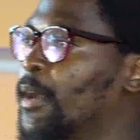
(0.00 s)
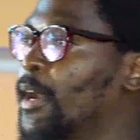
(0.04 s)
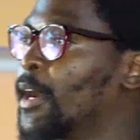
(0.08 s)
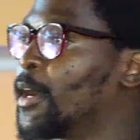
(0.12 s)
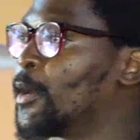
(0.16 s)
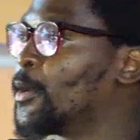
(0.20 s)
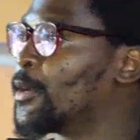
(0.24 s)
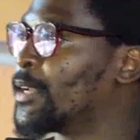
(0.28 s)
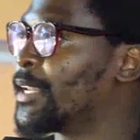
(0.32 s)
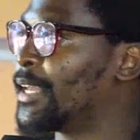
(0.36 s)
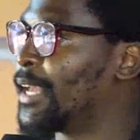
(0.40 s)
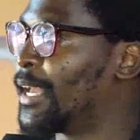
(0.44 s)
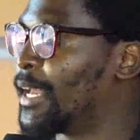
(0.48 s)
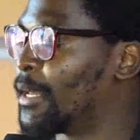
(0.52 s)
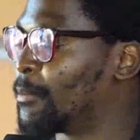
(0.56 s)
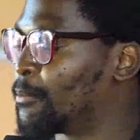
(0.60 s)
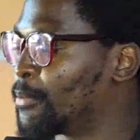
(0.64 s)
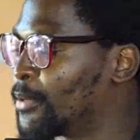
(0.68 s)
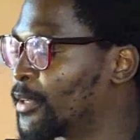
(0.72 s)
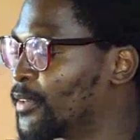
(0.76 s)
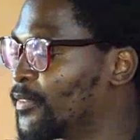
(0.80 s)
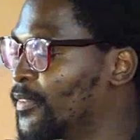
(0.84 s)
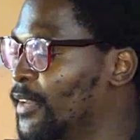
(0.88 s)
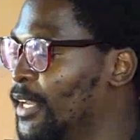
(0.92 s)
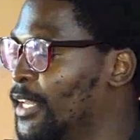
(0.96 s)
proud,
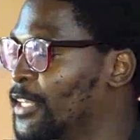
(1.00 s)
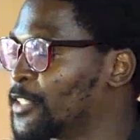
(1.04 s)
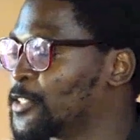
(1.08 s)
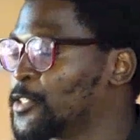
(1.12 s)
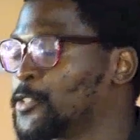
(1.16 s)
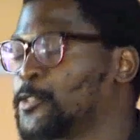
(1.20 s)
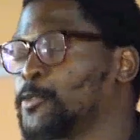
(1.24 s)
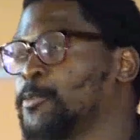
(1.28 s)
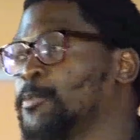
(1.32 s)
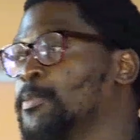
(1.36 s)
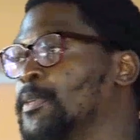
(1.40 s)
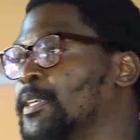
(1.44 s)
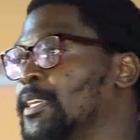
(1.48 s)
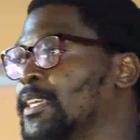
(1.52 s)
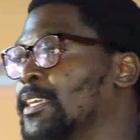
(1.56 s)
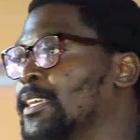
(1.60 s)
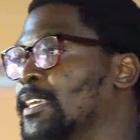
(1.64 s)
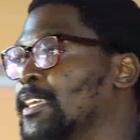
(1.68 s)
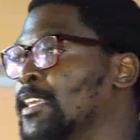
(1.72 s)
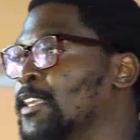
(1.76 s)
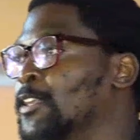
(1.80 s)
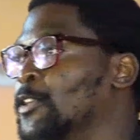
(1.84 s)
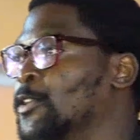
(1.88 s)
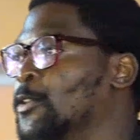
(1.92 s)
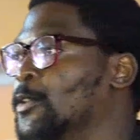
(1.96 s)
and privileged to be